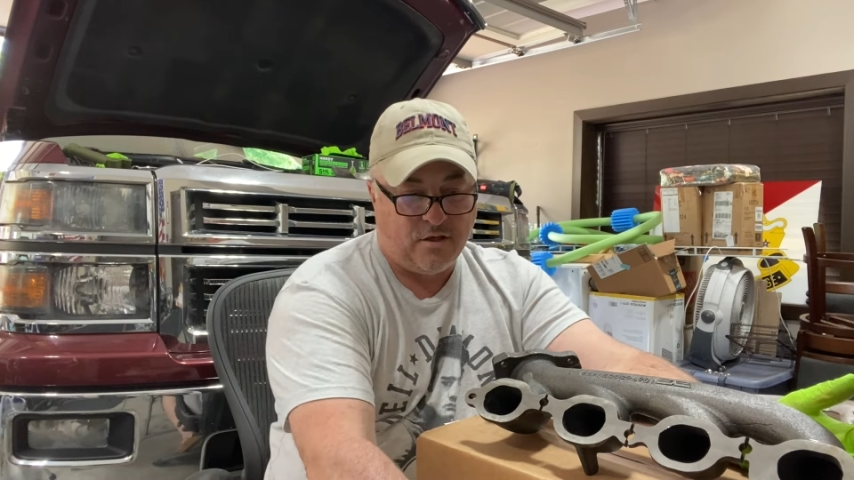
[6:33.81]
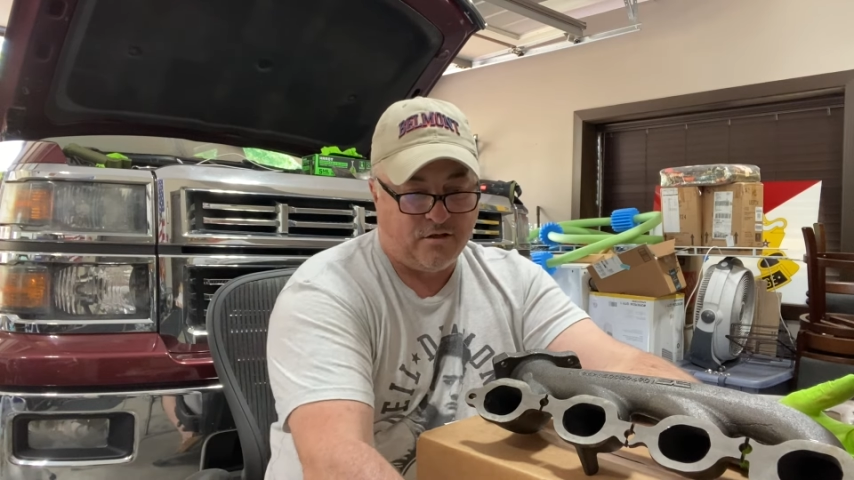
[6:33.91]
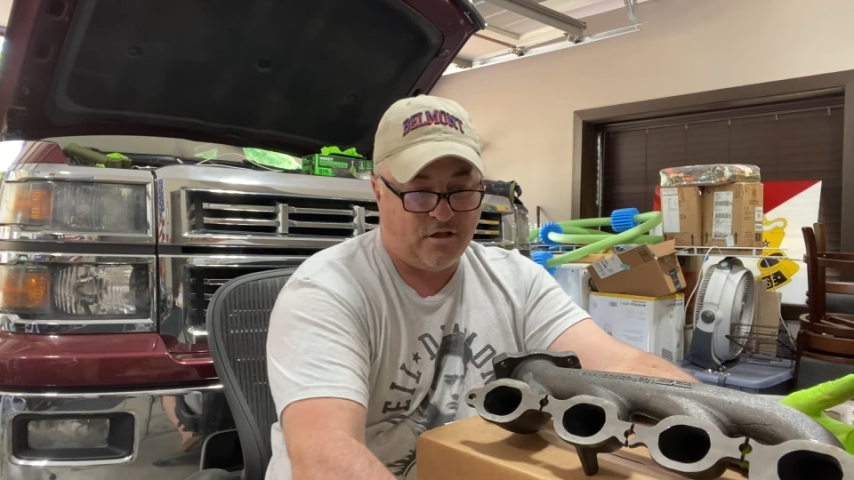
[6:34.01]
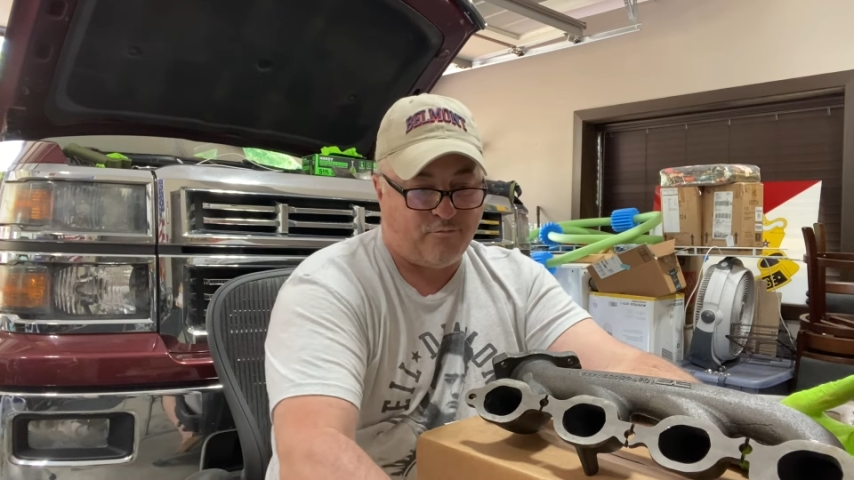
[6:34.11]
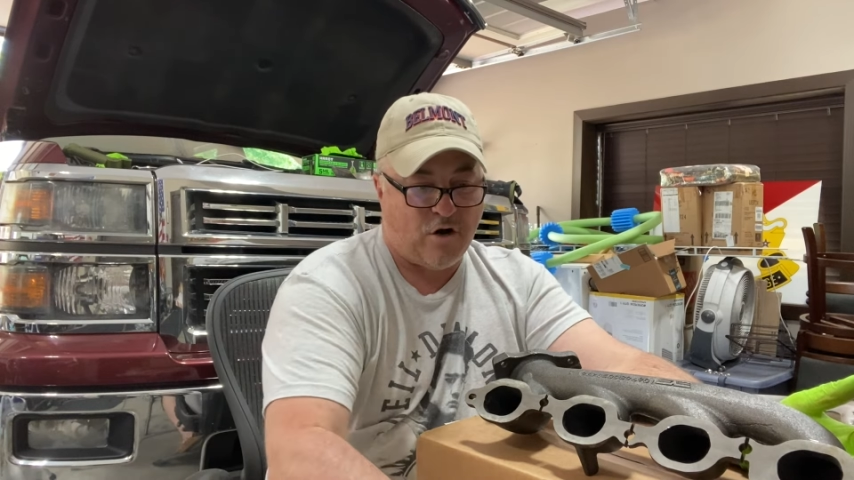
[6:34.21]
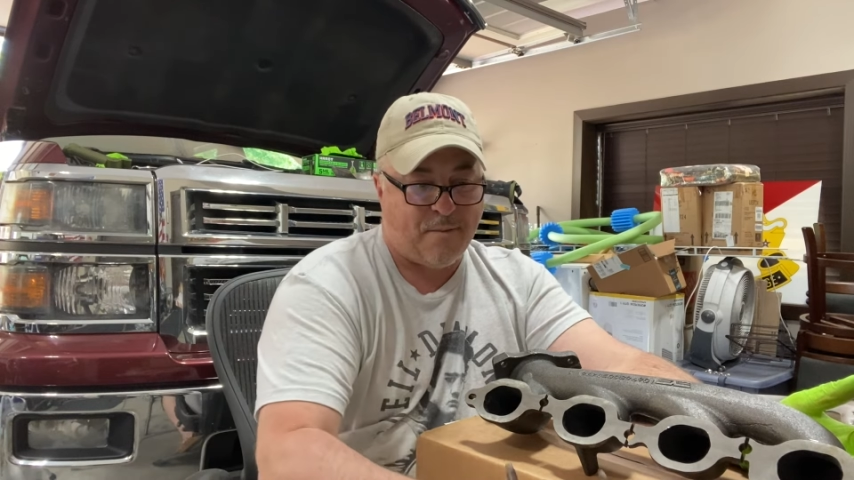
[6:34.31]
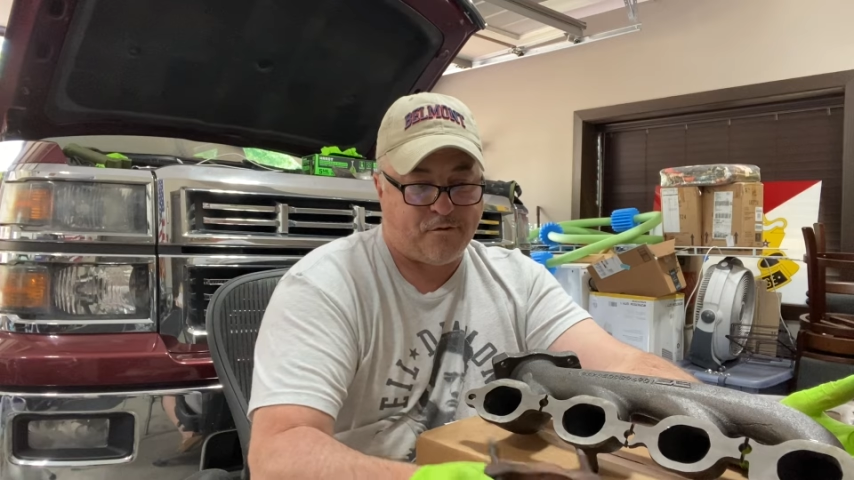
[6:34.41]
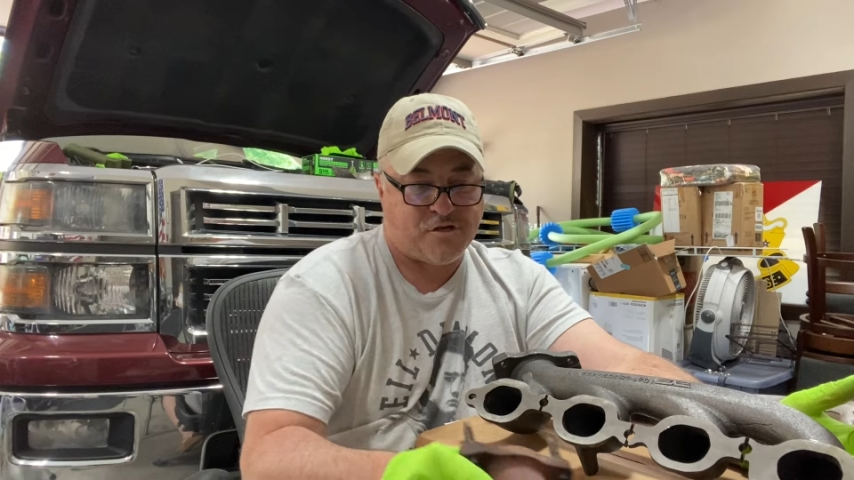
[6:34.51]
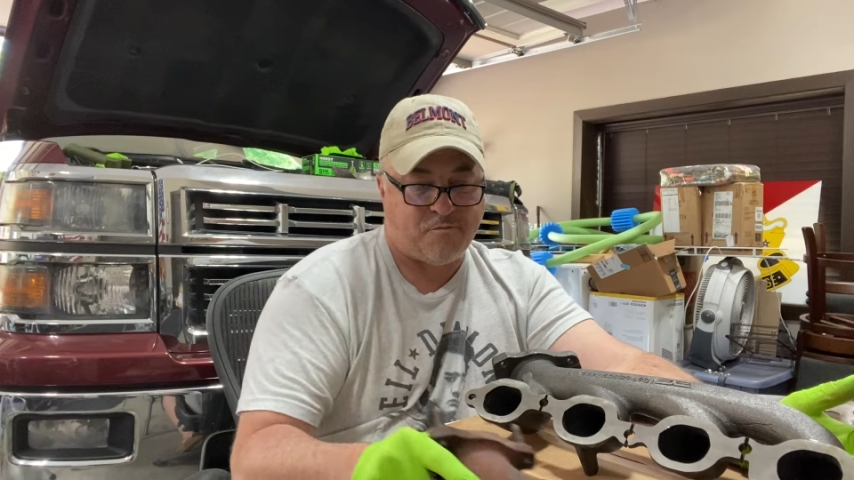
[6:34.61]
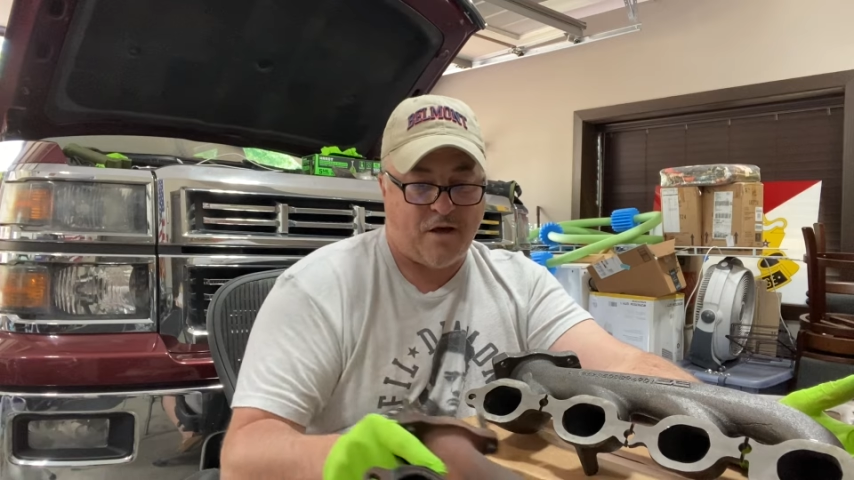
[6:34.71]
to the
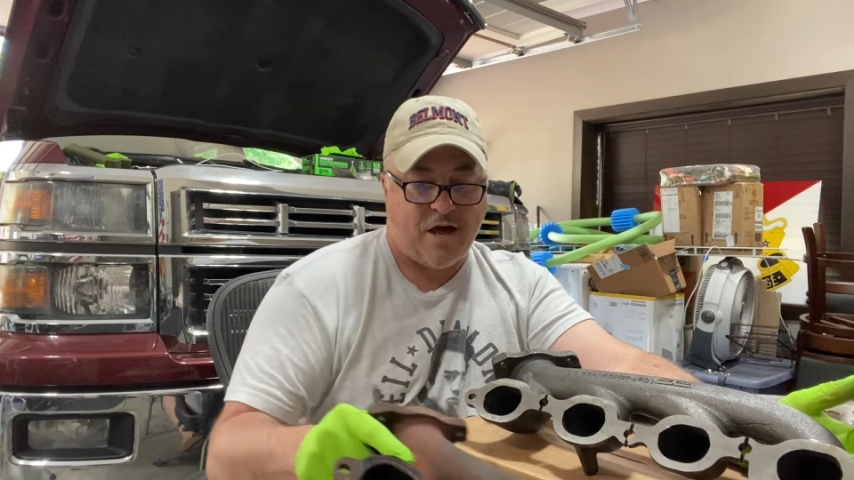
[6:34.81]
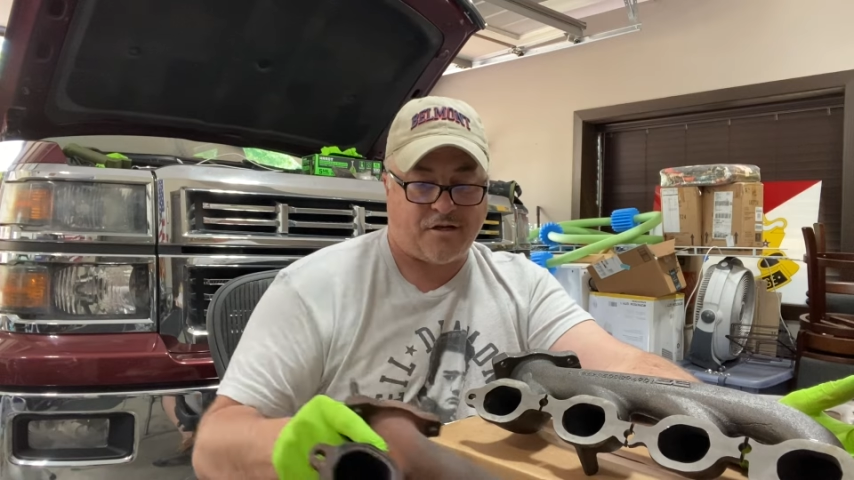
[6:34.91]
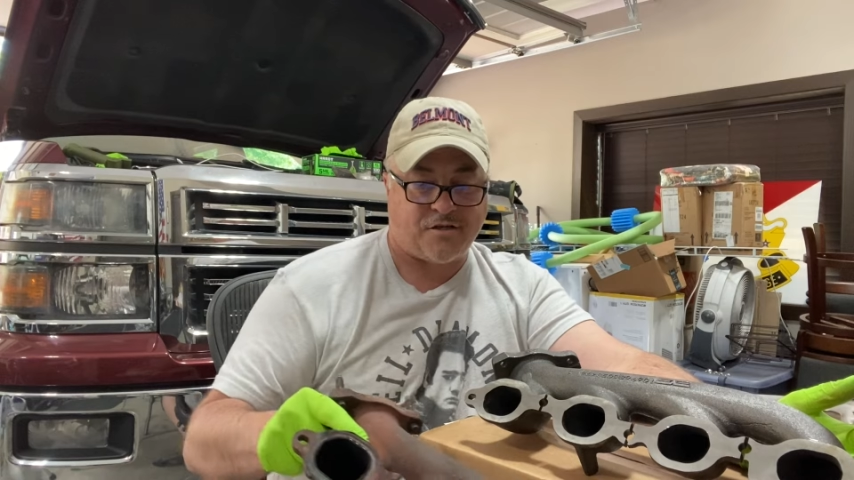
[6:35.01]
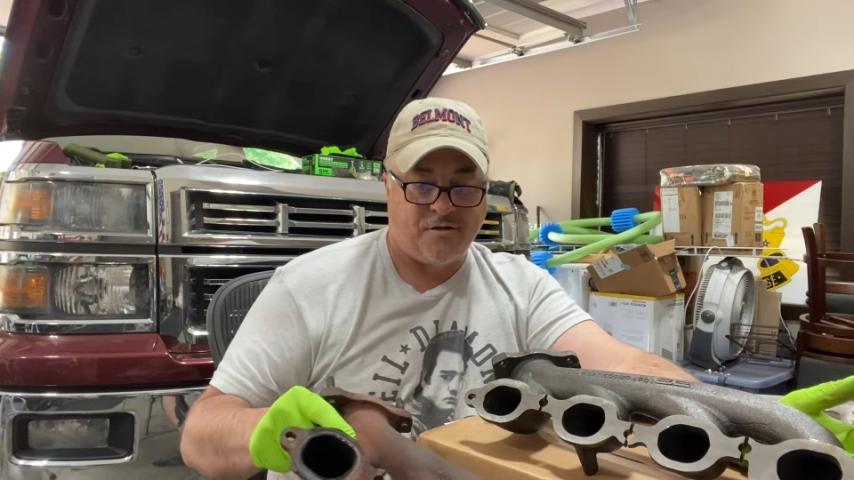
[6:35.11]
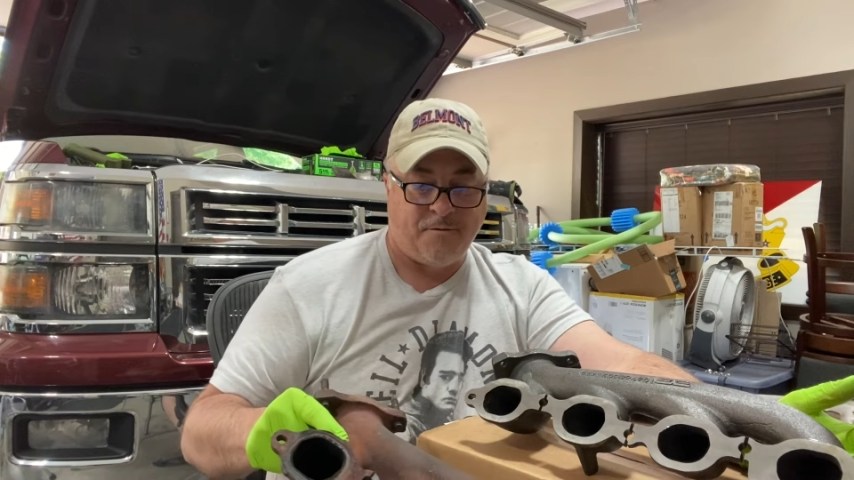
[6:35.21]
proper specs.